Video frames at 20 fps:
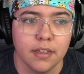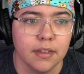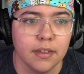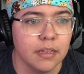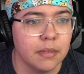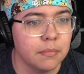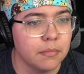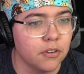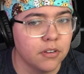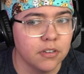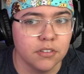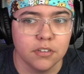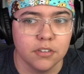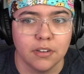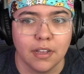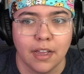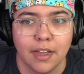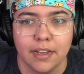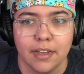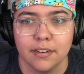going to
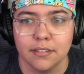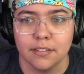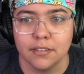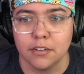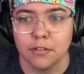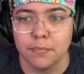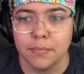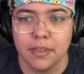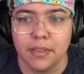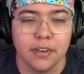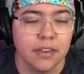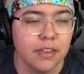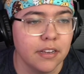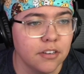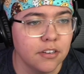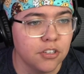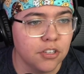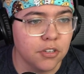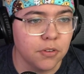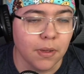add a little bit
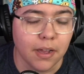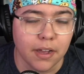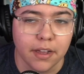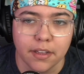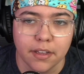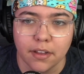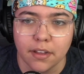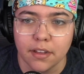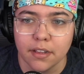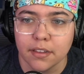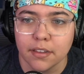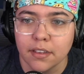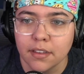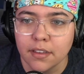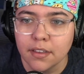into iHog.